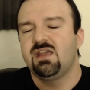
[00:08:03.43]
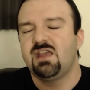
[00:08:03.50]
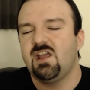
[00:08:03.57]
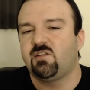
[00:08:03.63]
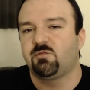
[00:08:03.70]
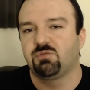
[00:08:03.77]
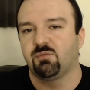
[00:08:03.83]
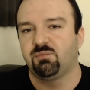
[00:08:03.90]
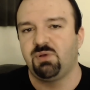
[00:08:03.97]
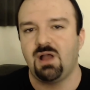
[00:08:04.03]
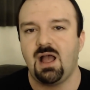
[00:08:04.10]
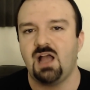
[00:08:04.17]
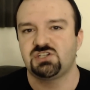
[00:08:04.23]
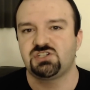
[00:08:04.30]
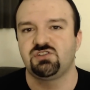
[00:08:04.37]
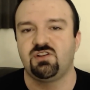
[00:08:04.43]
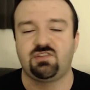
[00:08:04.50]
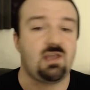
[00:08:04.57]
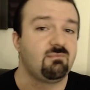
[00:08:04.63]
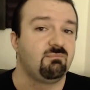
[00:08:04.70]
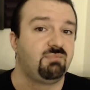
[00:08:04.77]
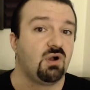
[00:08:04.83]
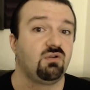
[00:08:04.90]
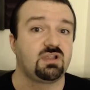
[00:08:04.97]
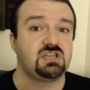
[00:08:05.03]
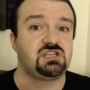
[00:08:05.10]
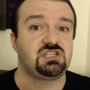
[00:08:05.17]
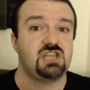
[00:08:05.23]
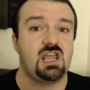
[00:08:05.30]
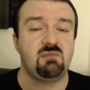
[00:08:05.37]
It's preposterous and bogus
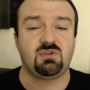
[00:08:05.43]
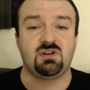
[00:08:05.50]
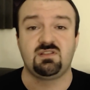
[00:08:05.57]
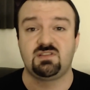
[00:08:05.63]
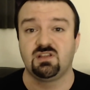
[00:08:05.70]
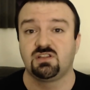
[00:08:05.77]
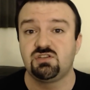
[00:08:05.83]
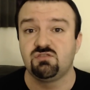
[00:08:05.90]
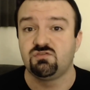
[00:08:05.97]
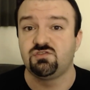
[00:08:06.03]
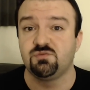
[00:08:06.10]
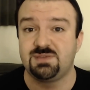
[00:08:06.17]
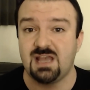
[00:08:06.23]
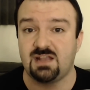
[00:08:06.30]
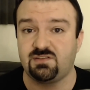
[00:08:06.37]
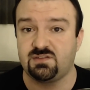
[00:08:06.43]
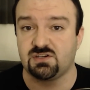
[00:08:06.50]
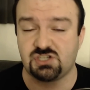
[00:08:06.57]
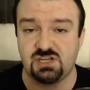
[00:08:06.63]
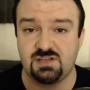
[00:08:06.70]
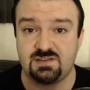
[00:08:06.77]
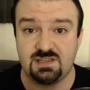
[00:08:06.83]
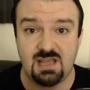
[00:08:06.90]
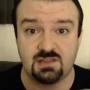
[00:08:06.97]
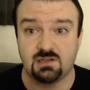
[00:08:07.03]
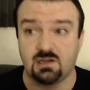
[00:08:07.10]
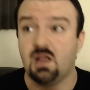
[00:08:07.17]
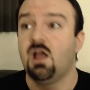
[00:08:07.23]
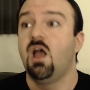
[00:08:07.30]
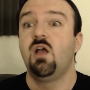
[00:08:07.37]
shit, but until YouTube gets their shit
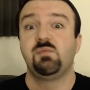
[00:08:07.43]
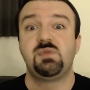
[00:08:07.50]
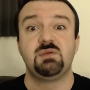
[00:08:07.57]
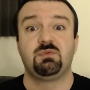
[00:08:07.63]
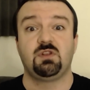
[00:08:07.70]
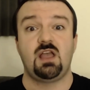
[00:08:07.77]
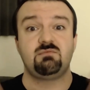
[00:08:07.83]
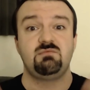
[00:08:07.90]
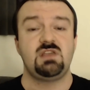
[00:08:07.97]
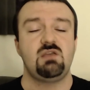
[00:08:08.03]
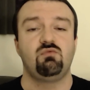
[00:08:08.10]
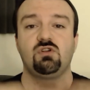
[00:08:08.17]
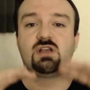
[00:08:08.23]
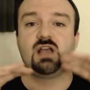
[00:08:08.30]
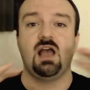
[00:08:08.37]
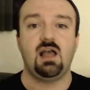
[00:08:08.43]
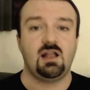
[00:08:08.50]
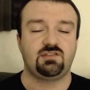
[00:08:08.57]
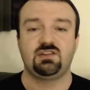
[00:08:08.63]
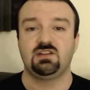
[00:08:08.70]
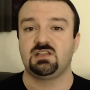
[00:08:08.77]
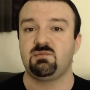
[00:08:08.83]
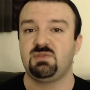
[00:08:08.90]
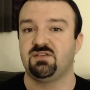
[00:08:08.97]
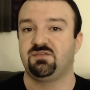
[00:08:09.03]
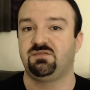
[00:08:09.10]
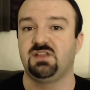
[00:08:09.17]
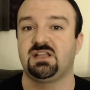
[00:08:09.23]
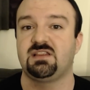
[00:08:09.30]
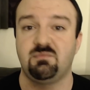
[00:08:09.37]
together, people like me will constantly be
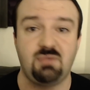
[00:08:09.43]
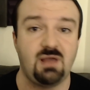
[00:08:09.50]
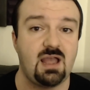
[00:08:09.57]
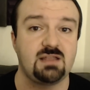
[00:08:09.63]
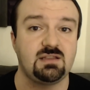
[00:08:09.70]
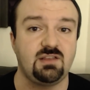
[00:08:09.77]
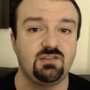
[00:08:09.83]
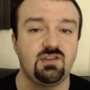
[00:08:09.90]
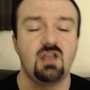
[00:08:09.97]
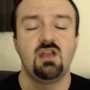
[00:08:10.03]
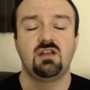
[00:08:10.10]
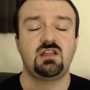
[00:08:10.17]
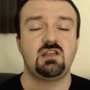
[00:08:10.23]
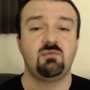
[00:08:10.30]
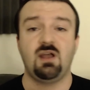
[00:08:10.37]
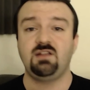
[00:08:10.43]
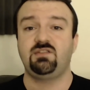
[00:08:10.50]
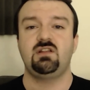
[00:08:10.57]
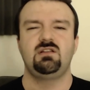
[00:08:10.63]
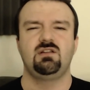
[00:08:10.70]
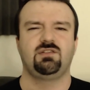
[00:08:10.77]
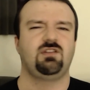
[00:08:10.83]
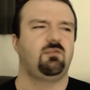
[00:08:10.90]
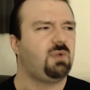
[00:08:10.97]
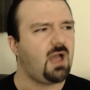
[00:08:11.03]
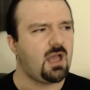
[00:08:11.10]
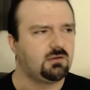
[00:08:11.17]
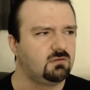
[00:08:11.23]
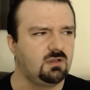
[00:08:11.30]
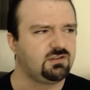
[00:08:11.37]
afflicted by this. Now, you might say to yourself, but
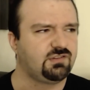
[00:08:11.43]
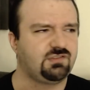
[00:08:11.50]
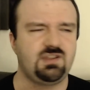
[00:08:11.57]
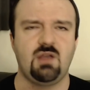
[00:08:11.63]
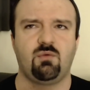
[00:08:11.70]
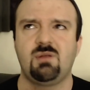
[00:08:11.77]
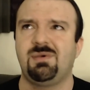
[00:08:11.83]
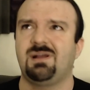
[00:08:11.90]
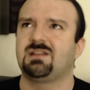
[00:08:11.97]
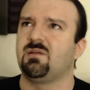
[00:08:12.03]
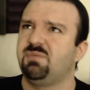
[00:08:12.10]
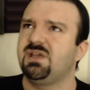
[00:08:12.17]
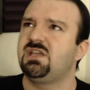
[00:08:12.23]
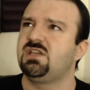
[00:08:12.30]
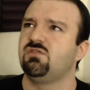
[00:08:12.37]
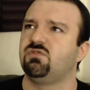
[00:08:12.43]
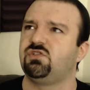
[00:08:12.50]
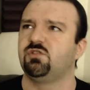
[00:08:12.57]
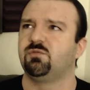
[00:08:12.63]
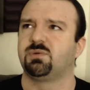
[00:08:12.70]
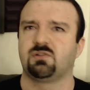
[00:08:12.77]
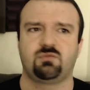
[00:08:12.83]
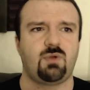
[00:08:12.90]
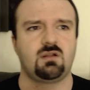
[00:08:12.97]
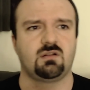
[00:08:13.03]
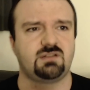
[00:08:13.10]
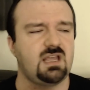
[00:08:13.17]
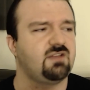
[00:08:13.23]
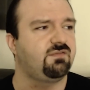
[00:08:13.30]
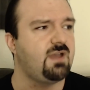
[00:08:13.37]
I don't understand. What about the big YouTubers? Why
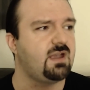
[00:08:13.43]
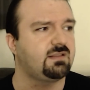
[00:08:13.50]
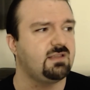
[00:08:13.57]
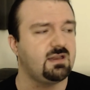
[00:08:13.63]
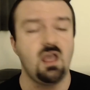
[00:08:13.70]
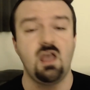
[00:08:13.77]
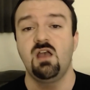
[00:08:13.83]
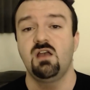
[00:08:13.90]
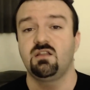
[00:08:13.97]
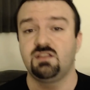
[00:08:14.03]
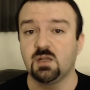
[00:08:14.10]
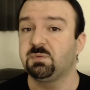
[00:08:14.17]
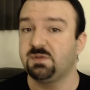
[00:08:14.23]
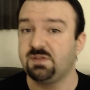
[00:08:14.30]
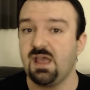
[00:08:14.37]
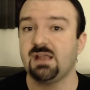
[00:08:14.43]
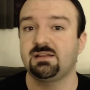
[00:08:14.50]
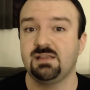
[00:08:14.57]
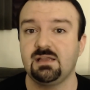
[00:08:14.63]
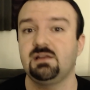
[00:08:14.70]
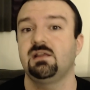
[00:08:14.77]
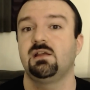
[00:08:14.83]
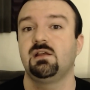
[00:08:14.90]
aren't they affected? They're protected.